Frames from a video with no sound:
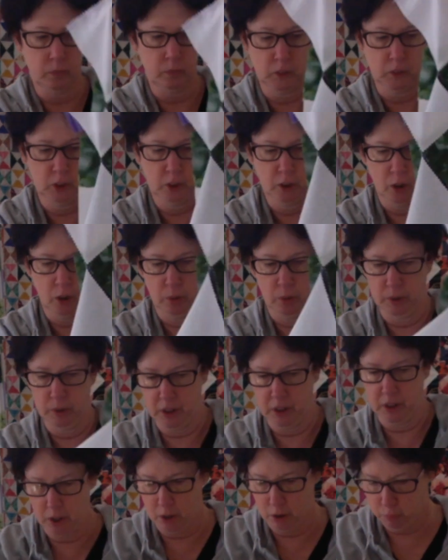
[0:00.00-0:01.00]
So
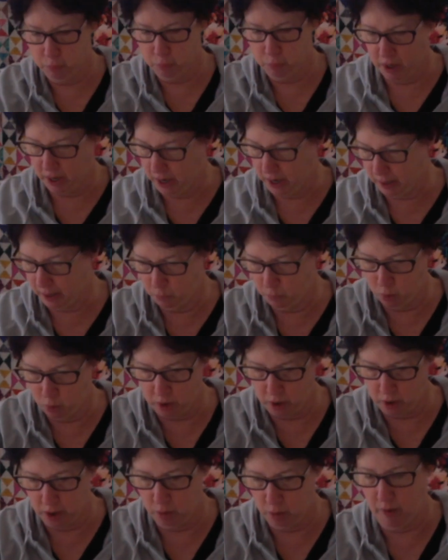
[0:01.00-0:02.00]
this is what I'm
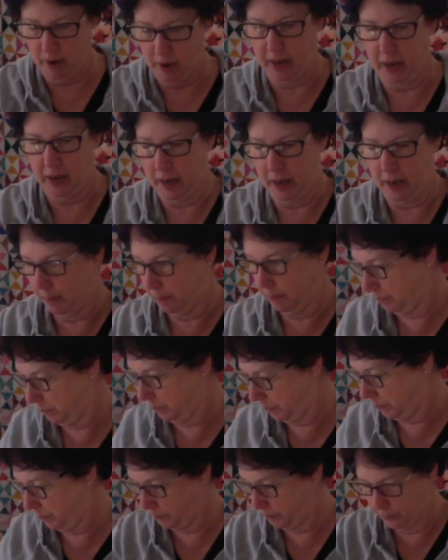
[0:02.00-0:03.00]
working away
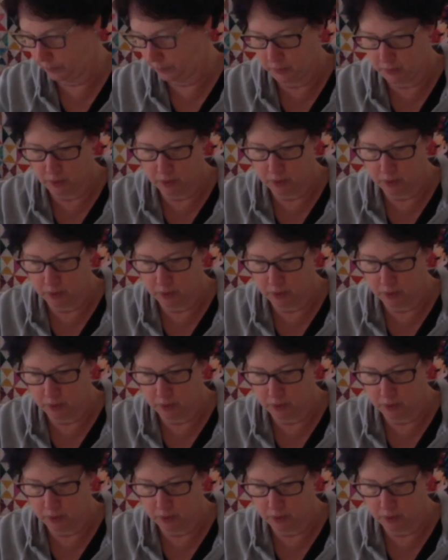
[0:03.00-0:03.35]
at.